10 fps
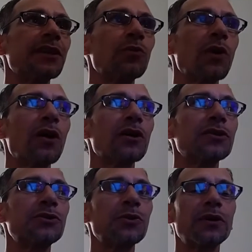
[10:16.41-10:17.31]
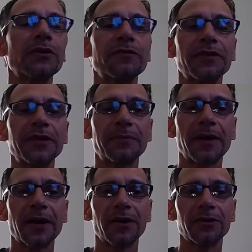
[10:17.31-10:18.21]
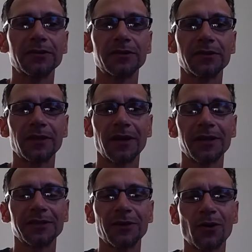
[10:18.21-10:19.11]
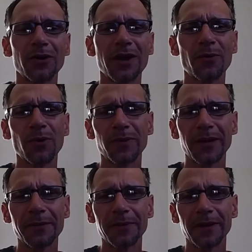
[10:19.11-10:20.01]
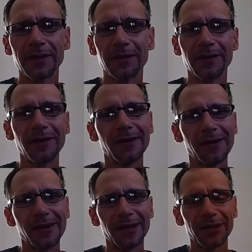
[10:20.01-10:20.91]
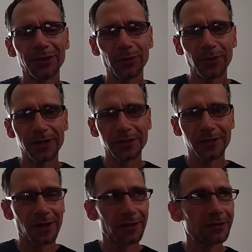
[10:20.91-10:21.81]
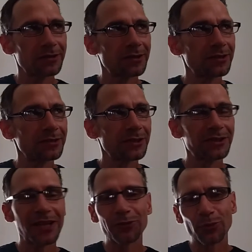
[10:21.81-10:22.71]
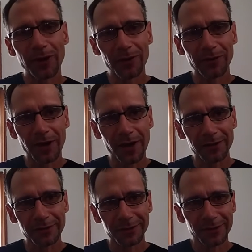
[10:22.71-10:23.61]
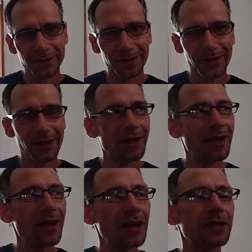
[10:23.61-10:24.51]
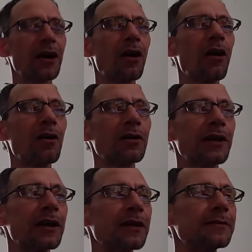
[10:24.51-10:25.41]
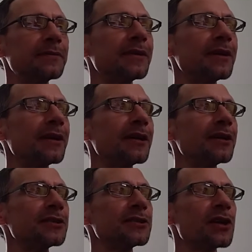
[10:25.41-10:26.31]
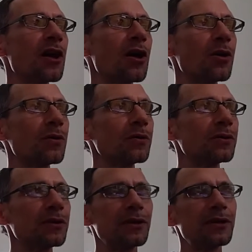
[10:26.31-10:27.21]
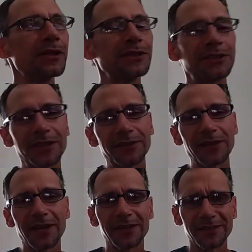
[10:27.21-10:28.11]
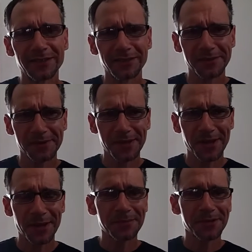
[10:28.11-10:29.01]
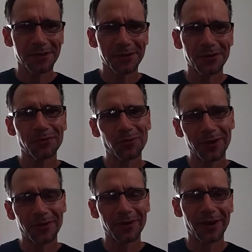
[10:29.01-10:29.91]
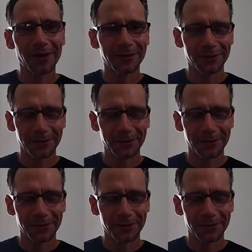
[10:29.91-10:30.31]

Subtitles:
well, it's 250 pounds. I said, oh yeah, what would that be in US dollars? So it's like $300. Oh, okay. So she thinks I'm sending her $300.